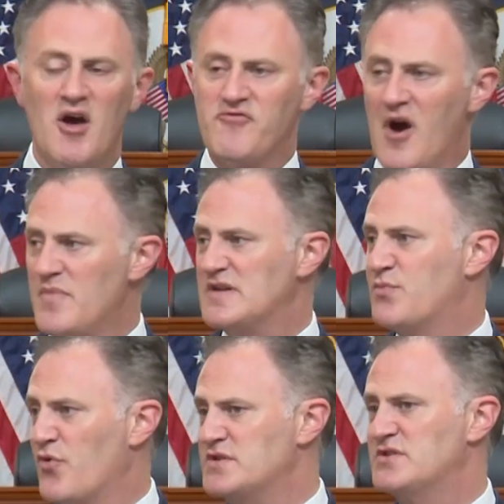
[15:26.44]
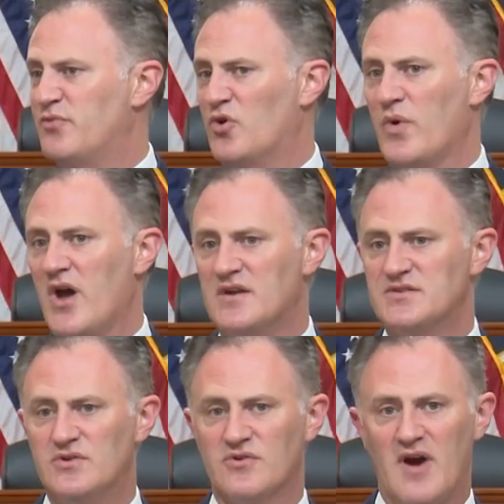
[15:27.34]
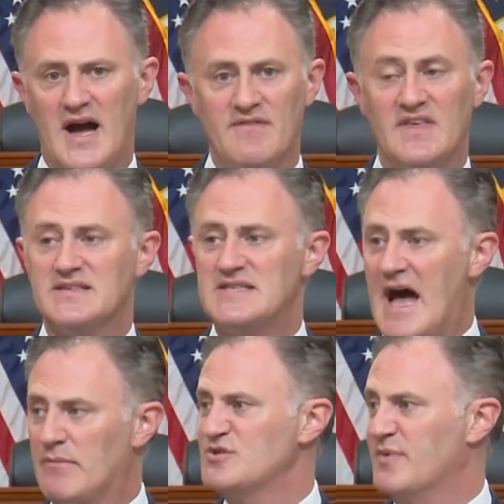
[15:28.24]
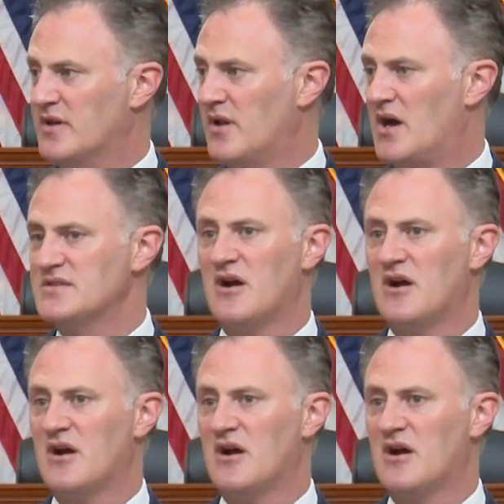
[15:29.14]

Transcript: From this principle, we also derive the Establishment Clause.